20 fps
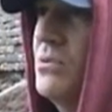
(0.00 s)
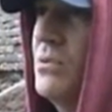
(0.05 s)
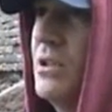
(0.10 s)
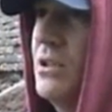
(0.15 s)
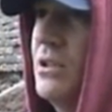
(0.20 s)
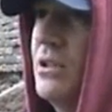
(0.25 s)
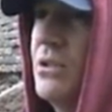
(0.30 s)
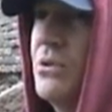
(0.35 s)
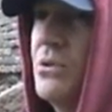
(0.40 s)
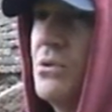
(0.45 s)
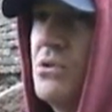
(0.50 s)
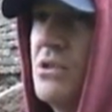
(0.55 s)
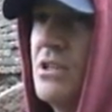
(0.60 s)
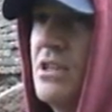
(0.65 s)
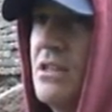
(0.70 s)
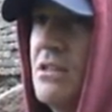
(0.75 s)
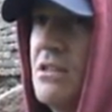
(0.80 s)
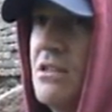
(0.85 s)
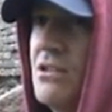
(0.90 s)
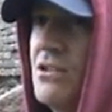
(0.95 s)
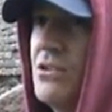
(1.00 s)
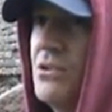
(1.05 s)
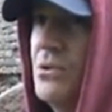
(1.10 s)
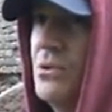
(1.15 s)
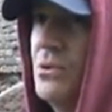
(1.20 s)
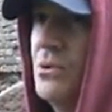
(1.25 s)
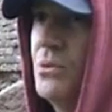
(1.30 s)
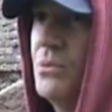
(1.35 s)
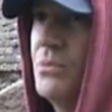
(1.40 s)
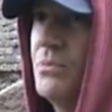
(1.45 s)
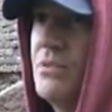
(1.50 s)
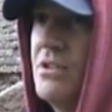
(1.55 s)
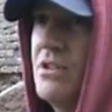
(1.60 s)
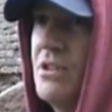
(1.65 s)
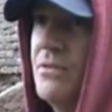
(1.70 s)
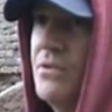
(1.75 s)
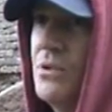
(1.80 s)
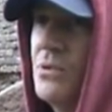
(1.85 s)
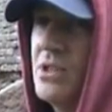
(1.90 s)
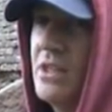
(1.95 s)
We used this to
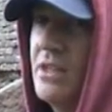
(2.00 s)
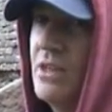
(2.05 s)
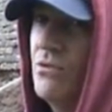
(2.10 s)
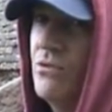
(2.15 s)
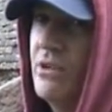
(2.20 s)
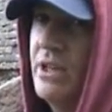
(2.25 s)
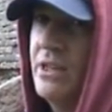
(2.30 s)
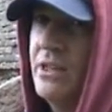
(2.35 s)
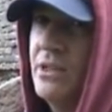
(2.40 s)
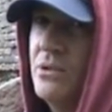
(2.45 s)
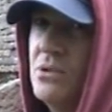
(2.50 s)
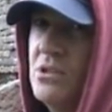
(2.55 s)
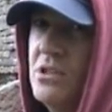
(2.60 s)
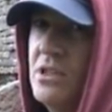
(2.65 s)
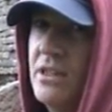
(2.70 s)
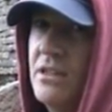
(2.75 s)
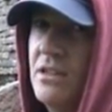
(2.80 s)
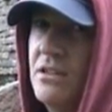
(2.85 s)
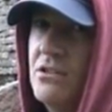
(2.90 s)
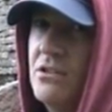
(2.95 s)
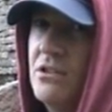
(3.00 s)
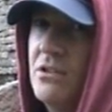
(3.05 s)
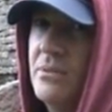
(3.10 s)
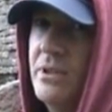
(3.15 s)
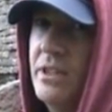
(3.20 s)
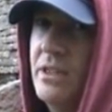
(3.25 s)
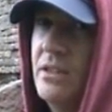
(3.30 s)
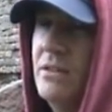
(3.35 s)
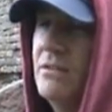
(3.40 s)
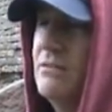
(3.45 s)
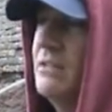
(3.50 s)
see if there was any radio signals coming in.